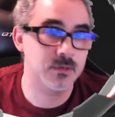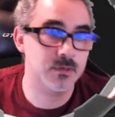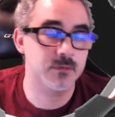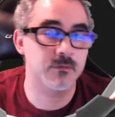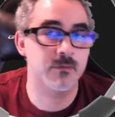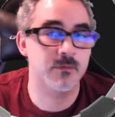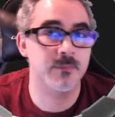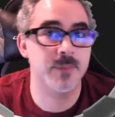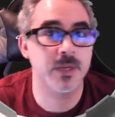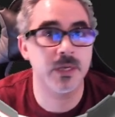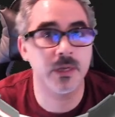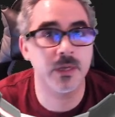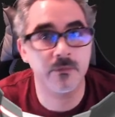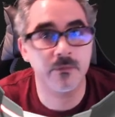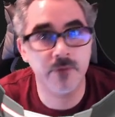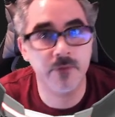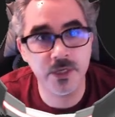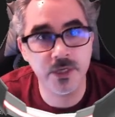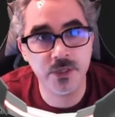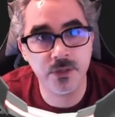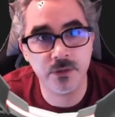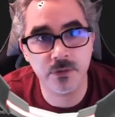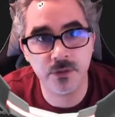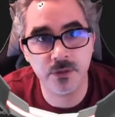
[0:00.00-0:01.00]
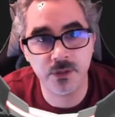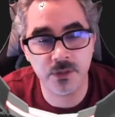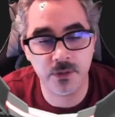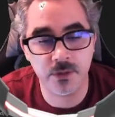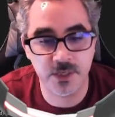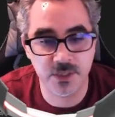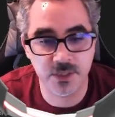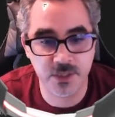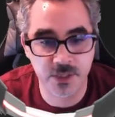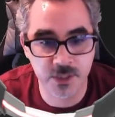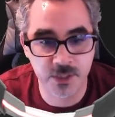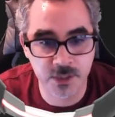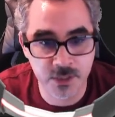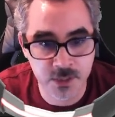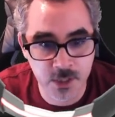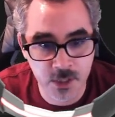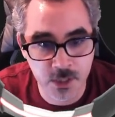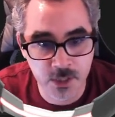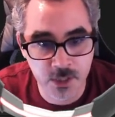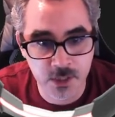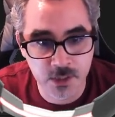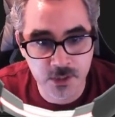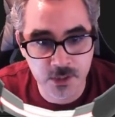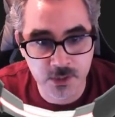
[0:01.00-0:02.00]
remaining ratio is gonna change.
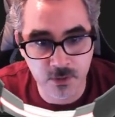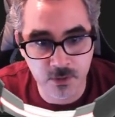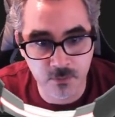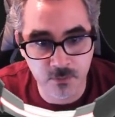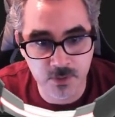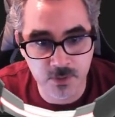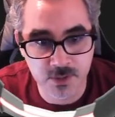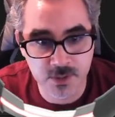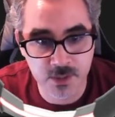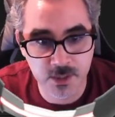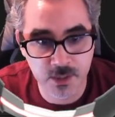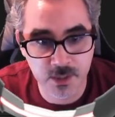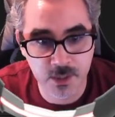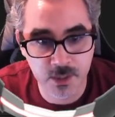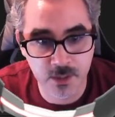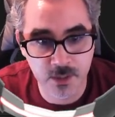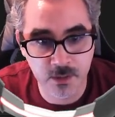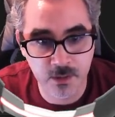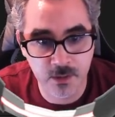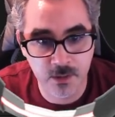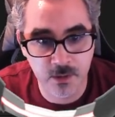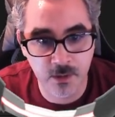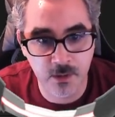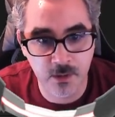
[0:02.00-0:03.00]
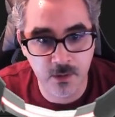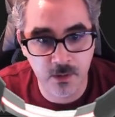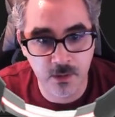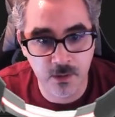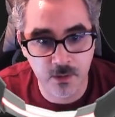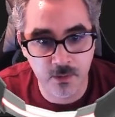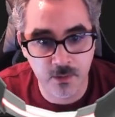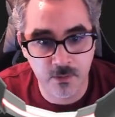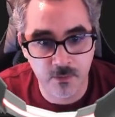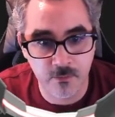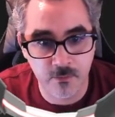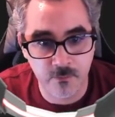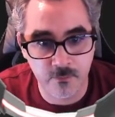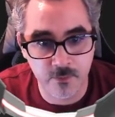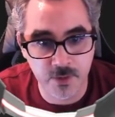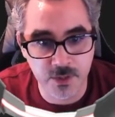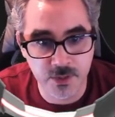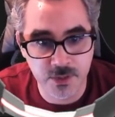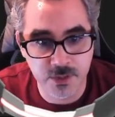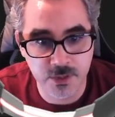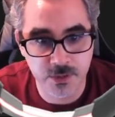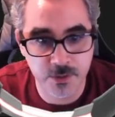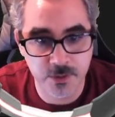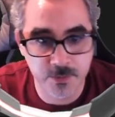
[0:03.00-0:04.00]
So once again,
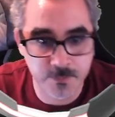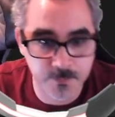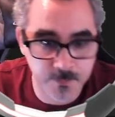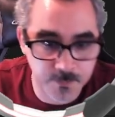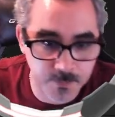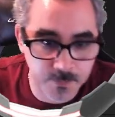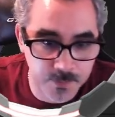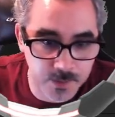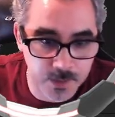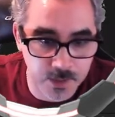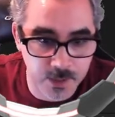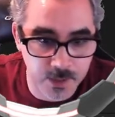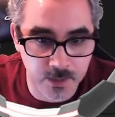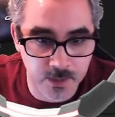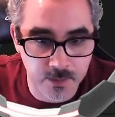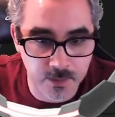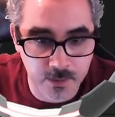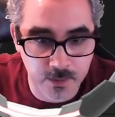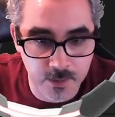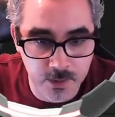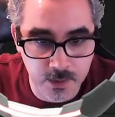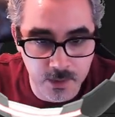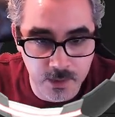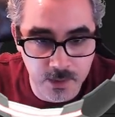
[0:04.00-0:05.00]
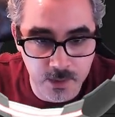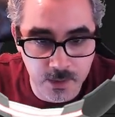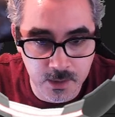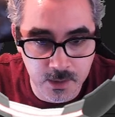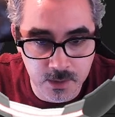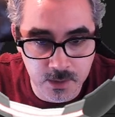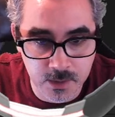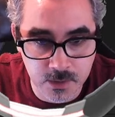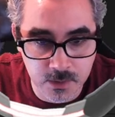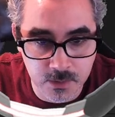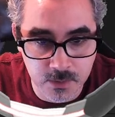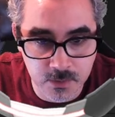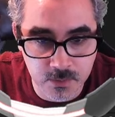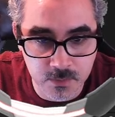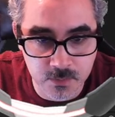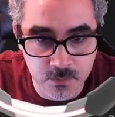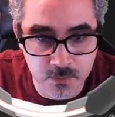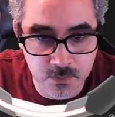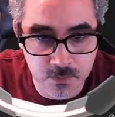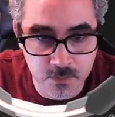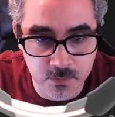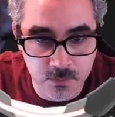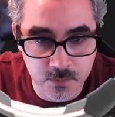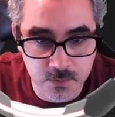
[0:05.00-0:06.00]
ratio, and then
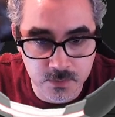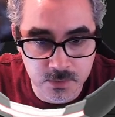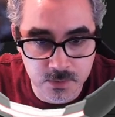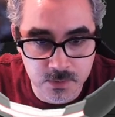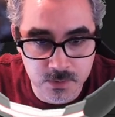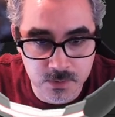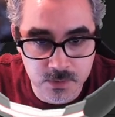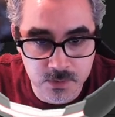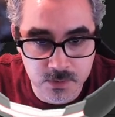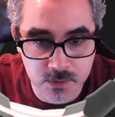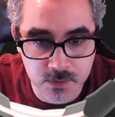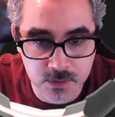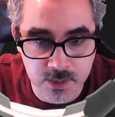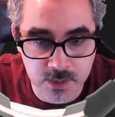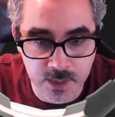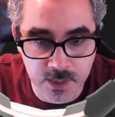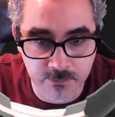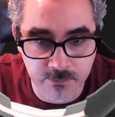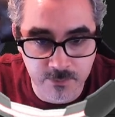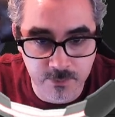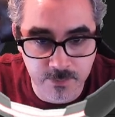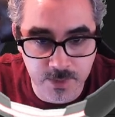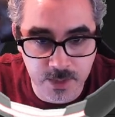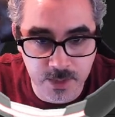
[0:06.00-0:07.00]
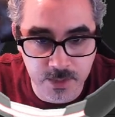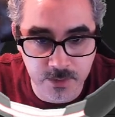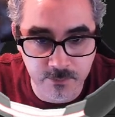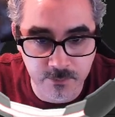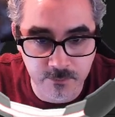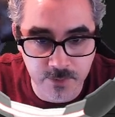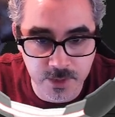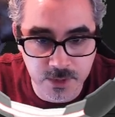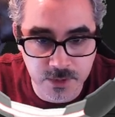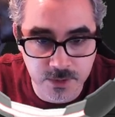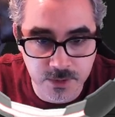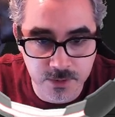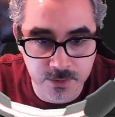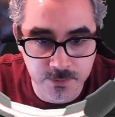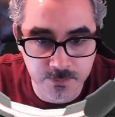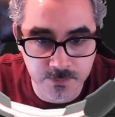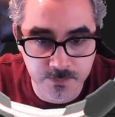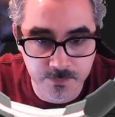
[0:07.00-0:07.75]
use time remaining ratio.